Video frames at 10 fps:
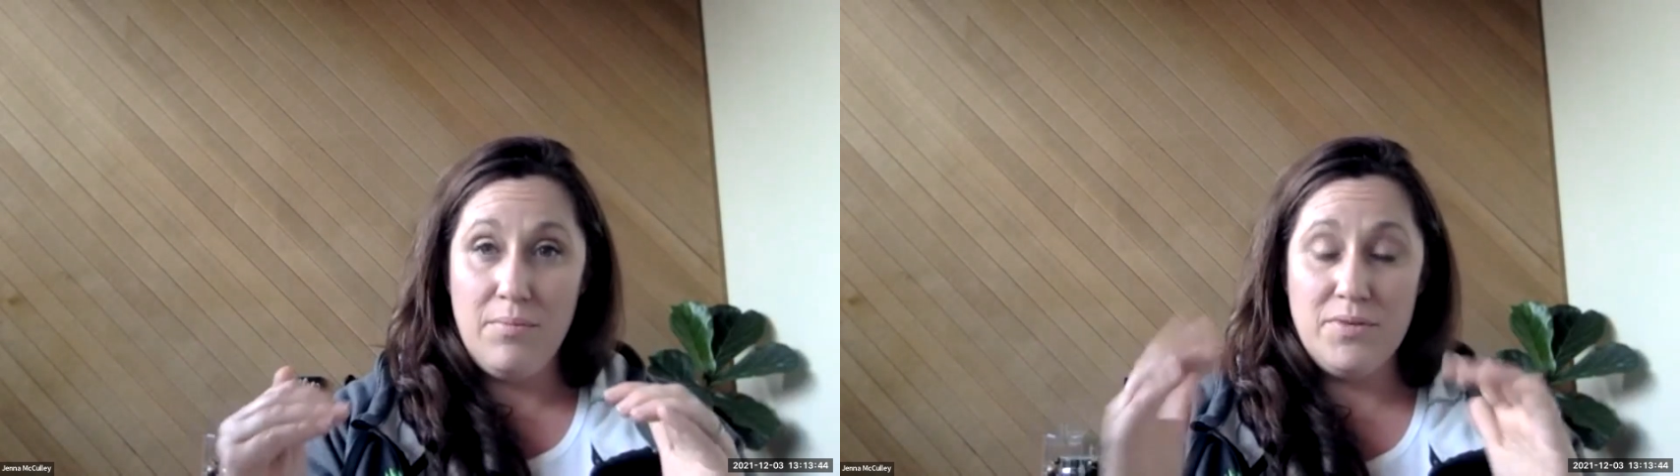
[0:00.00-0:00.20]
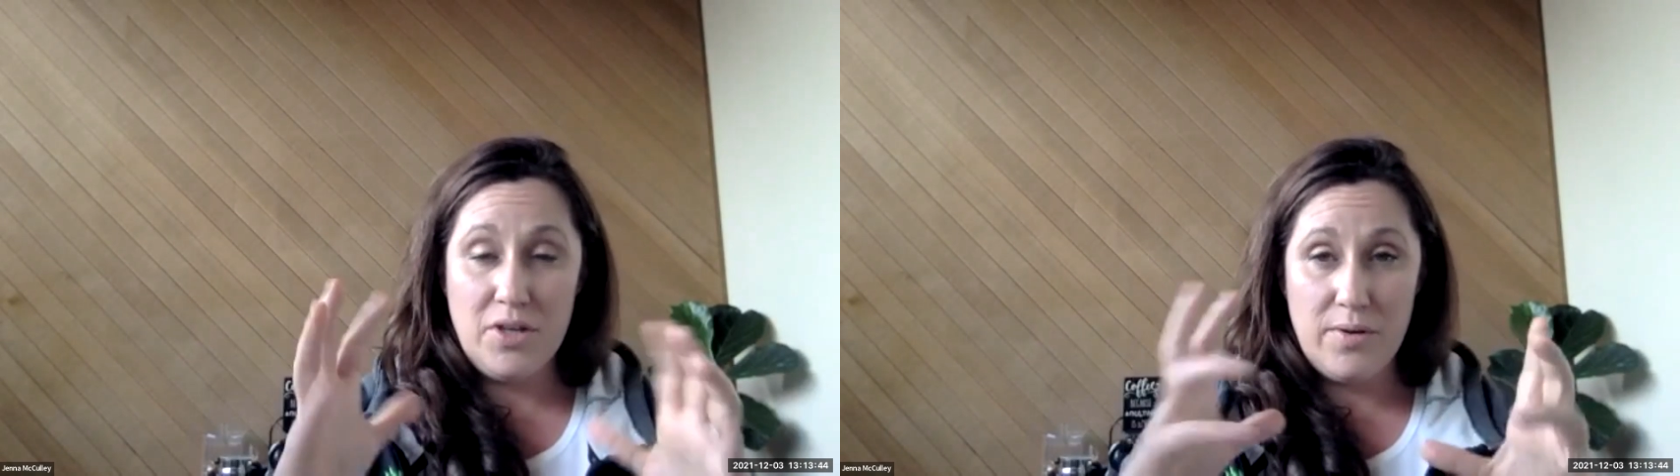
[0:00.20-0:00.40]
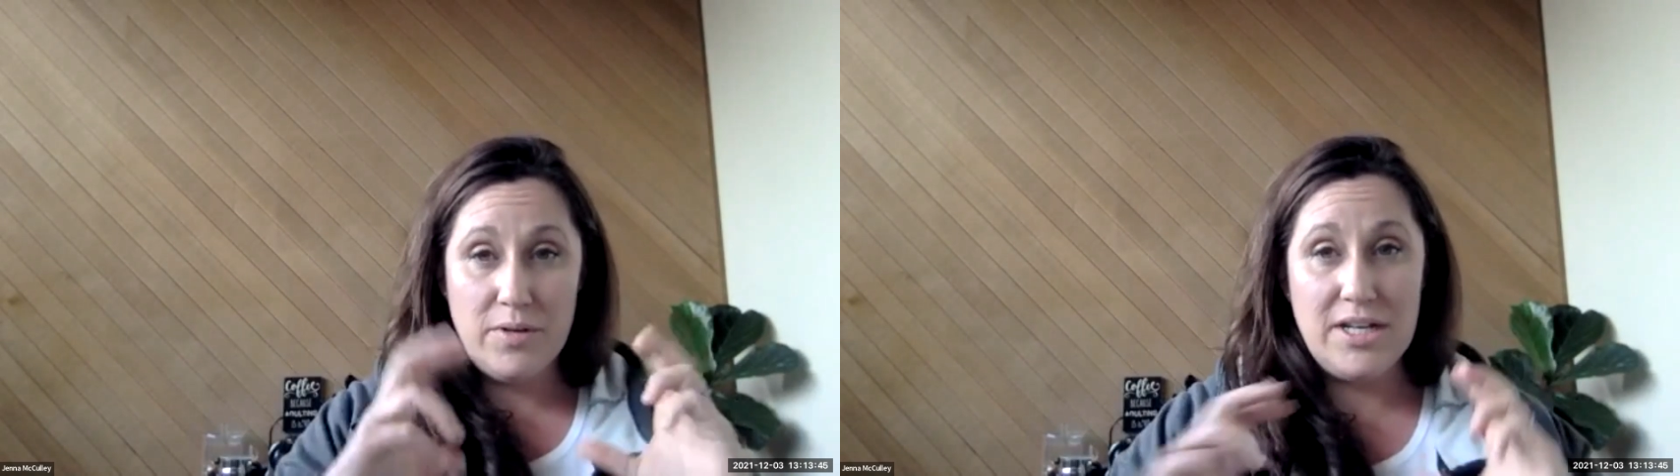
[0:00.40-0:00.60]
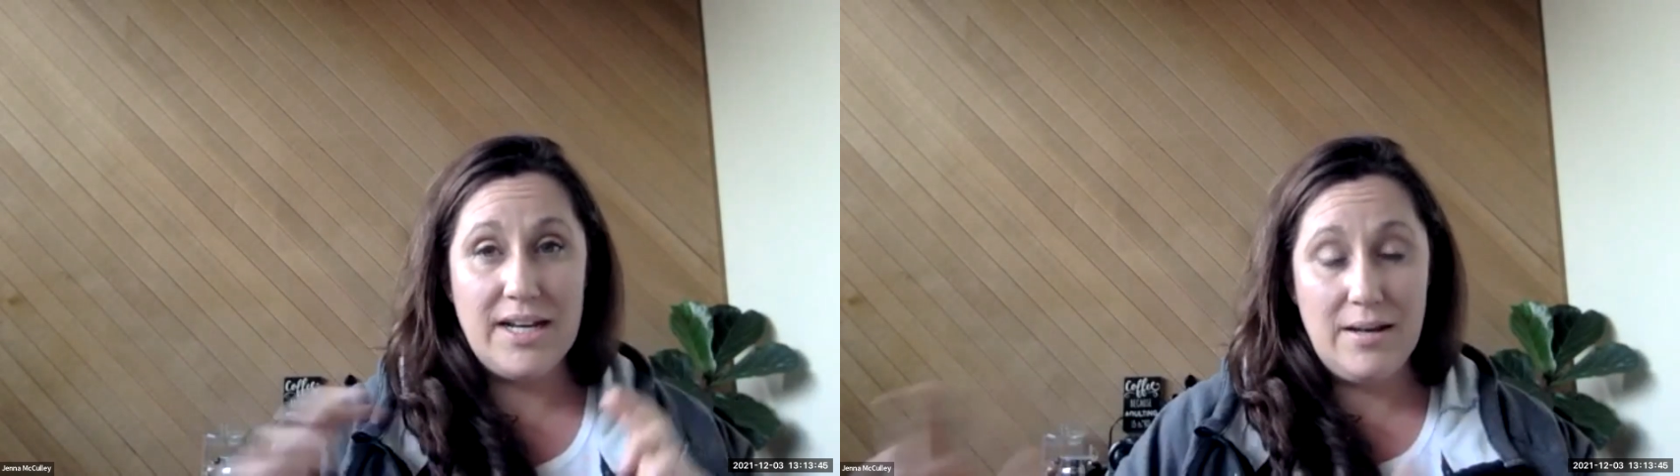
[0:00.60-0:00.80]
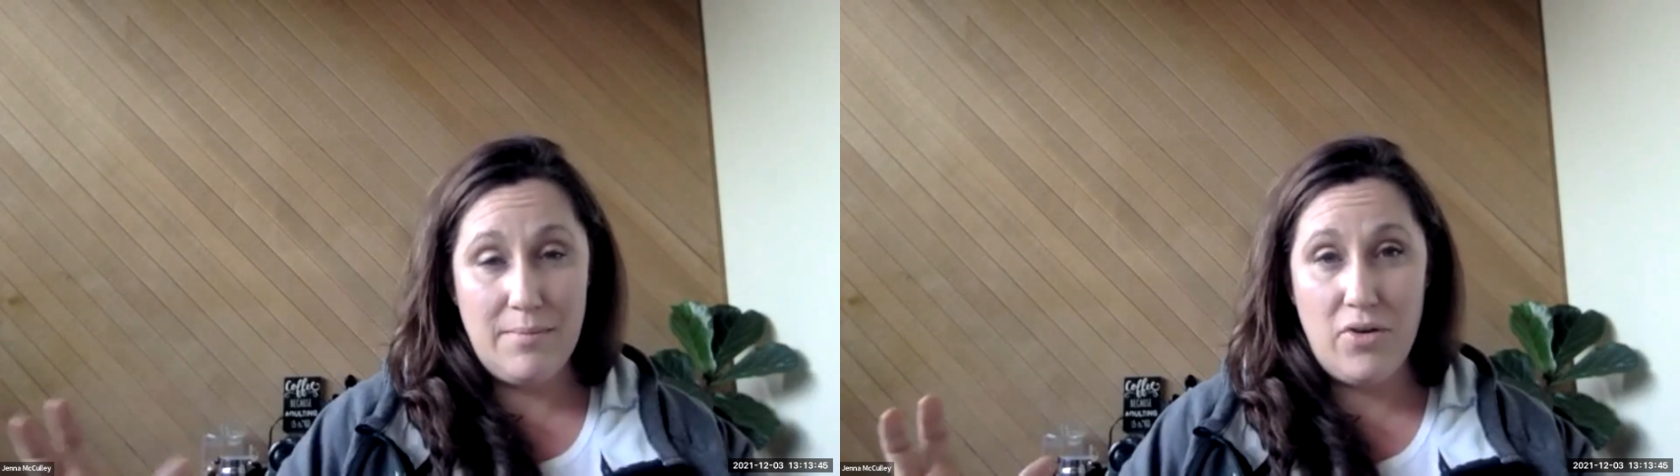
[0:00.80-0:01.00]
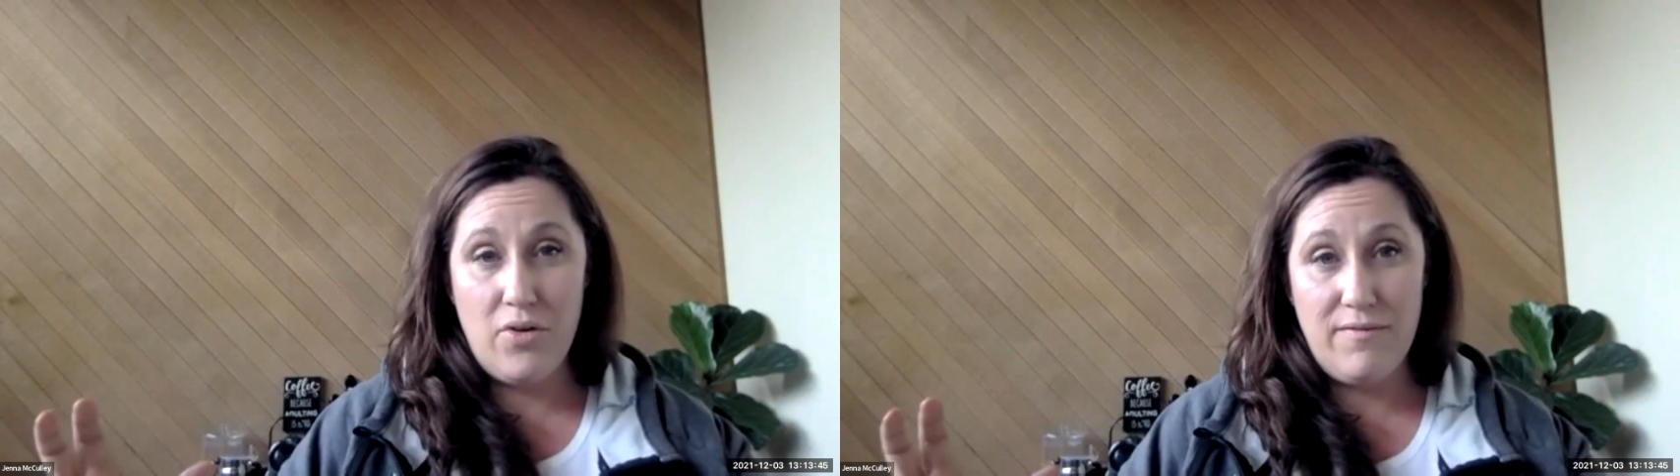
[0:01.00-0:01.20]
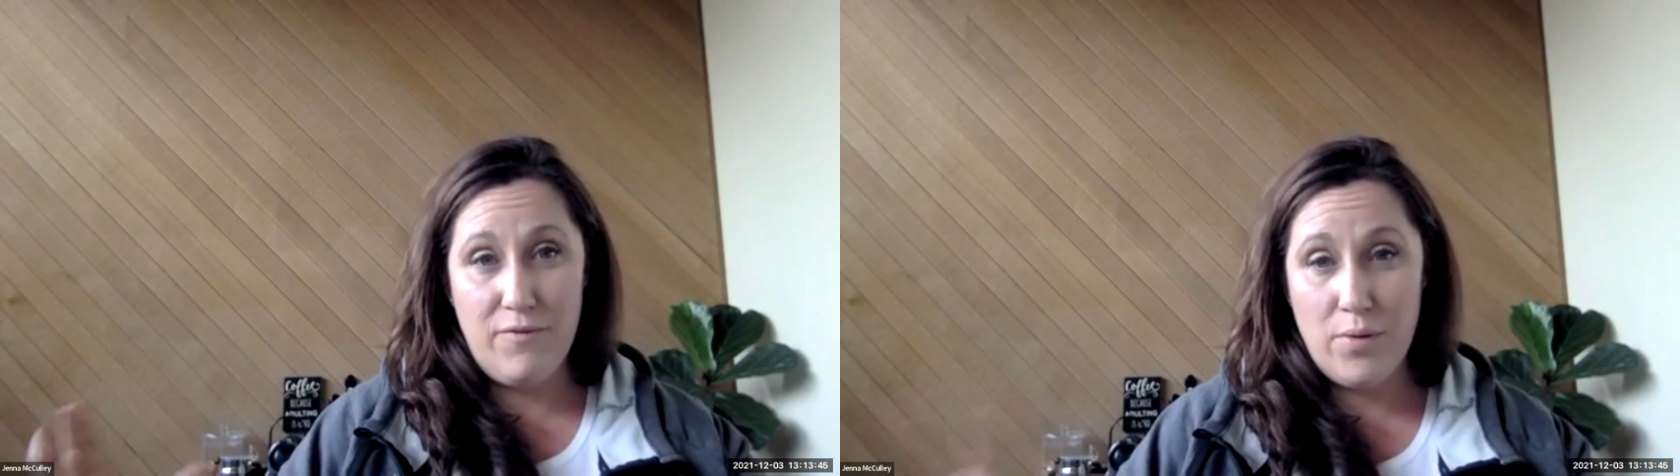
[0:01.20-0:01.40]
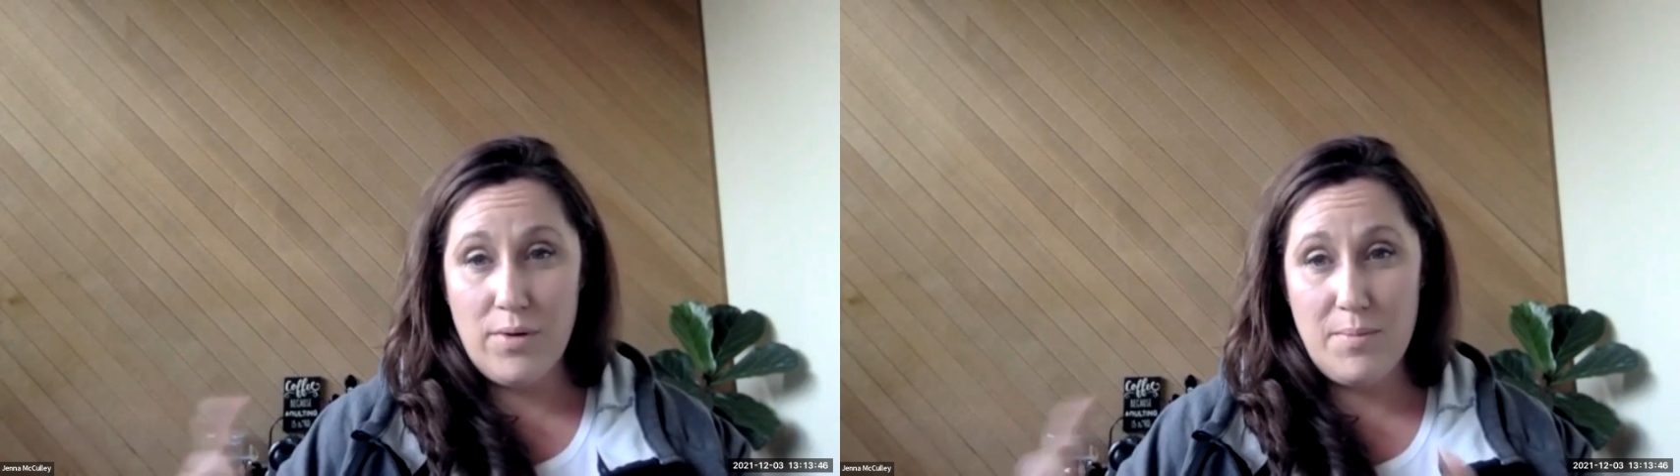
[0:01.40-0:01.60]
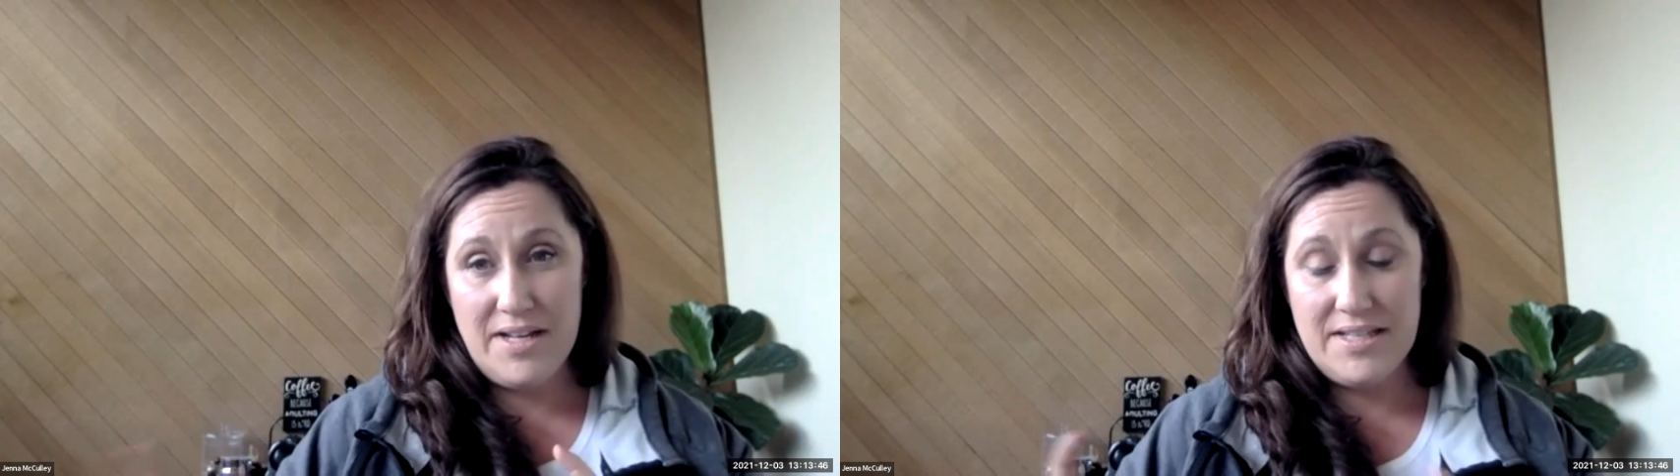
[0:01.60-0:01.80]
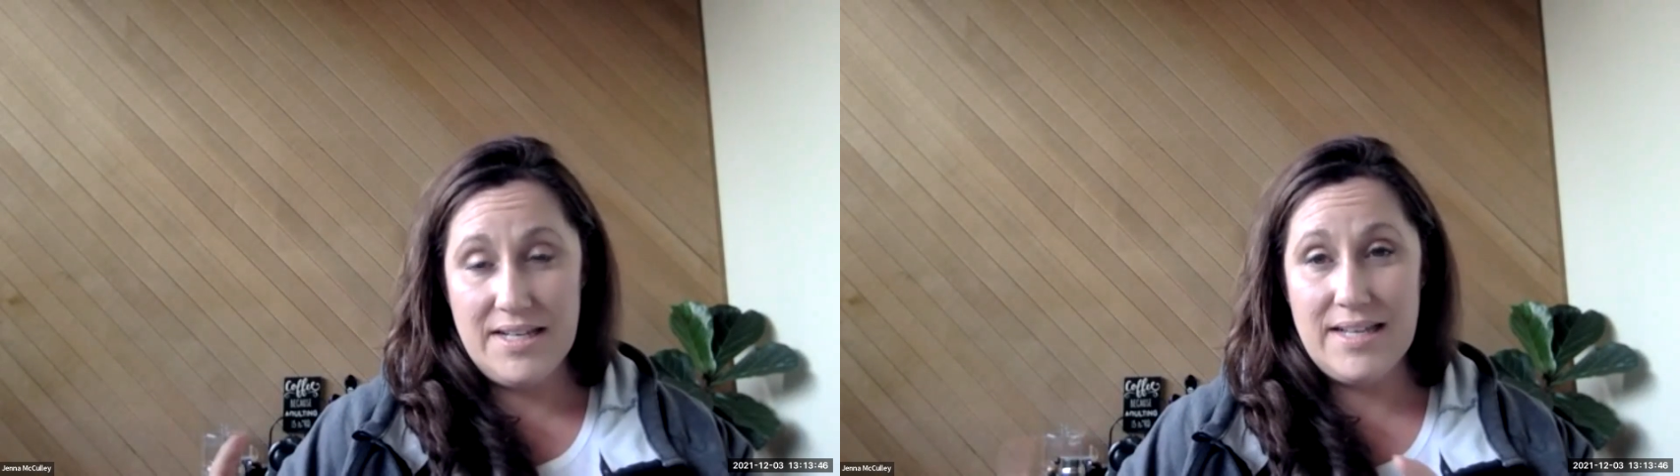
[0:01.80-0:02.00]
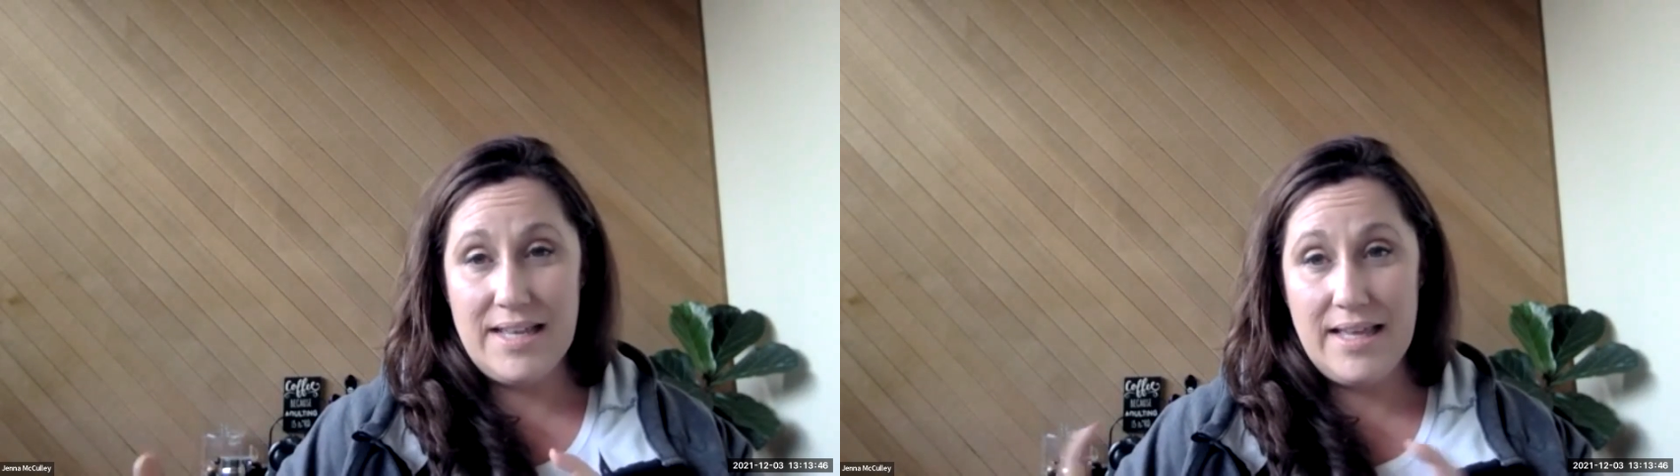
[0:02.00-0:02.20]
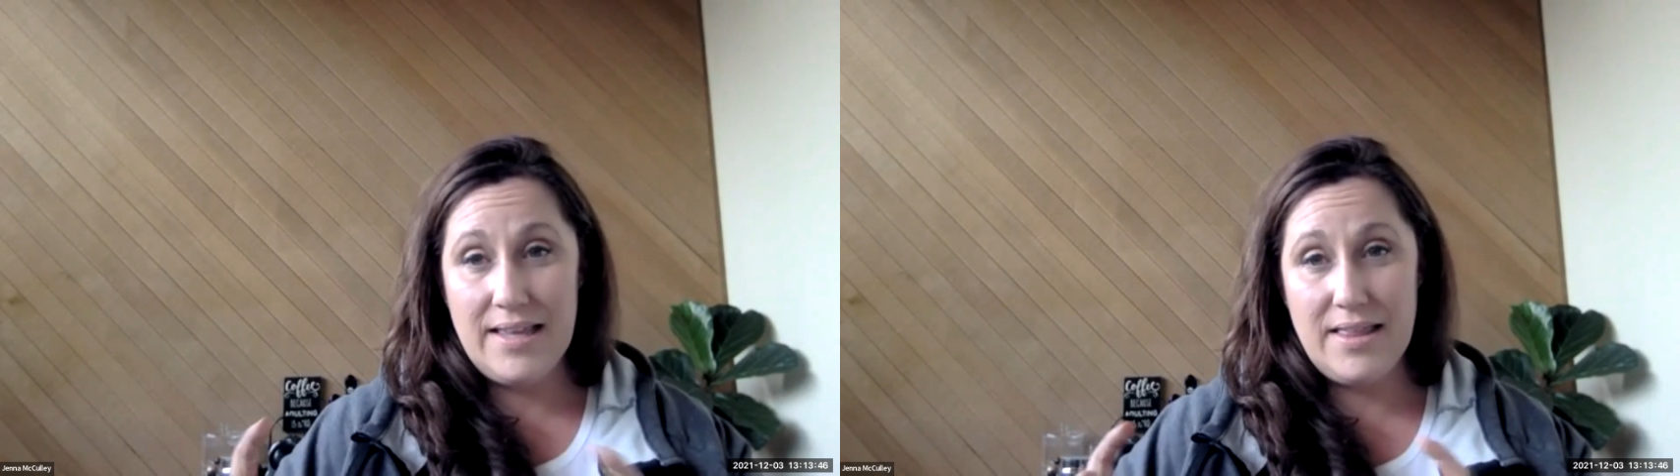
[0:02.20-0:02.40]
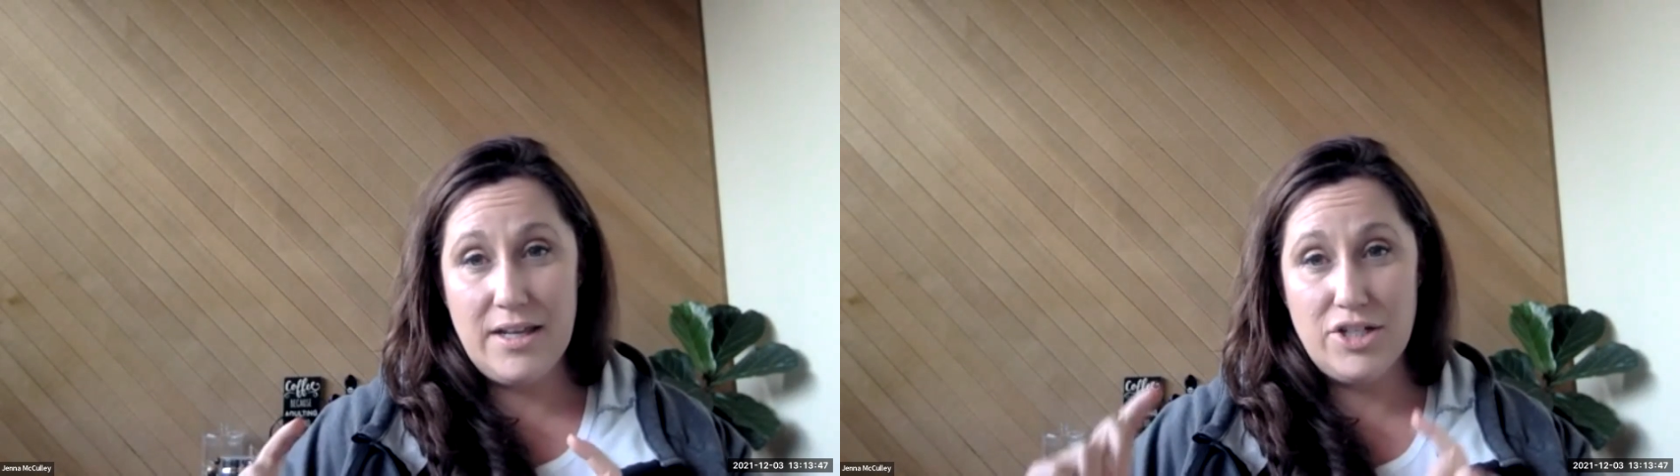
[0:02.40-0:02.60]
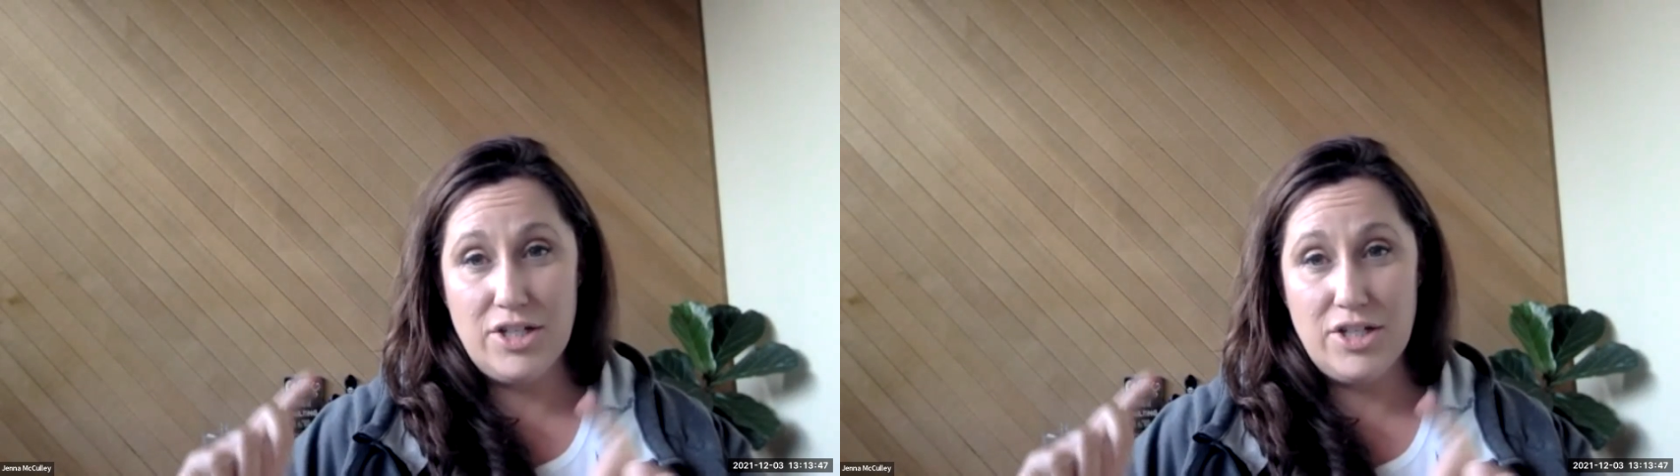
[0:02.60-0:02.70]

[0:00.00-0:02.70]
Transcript: So when we're talking about going forward pieces, I think that there's.